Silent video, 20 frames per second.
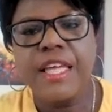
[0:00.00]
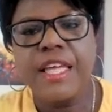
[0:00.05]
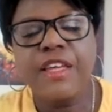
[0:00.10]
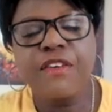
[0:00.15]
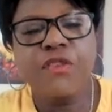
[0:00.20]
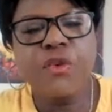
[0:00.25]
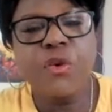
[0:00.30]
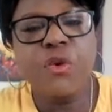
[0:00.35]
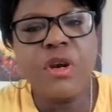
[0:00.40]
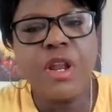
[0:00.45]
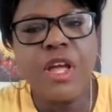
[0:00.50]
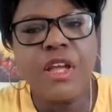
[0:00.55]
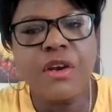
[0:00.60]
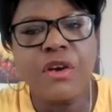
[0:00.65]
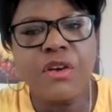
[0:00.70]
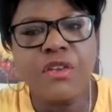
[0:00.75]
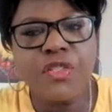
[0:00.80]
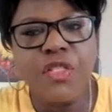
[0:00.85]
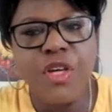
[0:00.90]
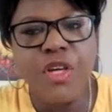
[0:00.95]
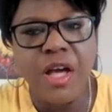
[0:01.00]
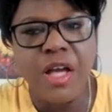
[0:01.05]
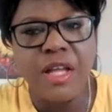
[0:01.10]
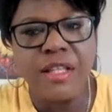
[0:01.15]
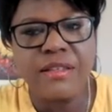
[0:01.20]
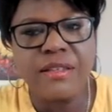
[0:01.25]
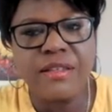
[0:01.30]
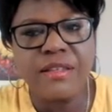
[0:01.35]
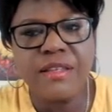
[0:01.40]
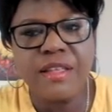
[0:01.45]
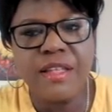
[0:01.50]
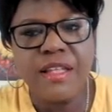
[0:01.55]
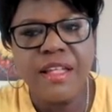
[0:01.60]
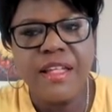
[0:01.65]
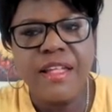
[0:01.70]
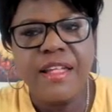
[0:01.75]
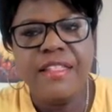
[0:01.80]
If you're not your thoughts,